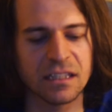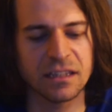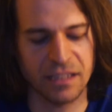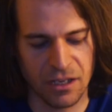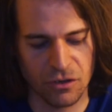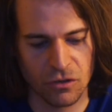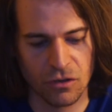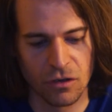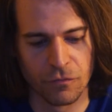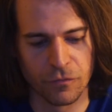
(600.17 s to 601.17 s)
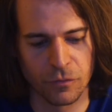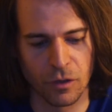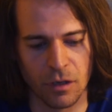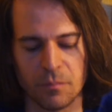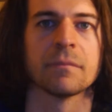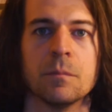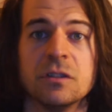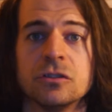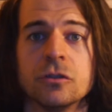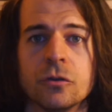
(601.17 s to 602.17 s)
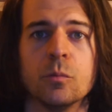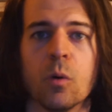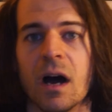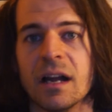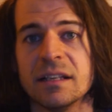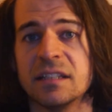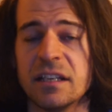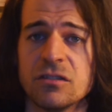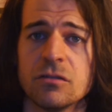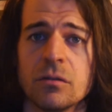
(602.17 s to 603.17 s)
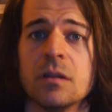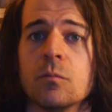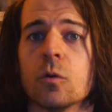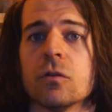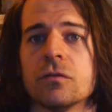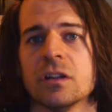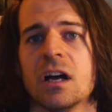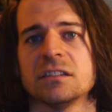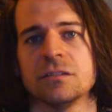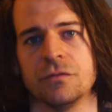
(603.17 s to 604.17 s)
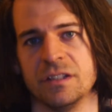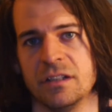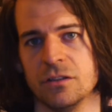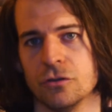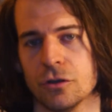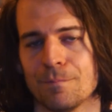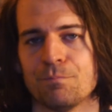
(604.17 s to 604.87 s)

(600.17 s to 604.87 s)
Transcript: a letter from Mr. Dubois, his history and moral philosophy teacher.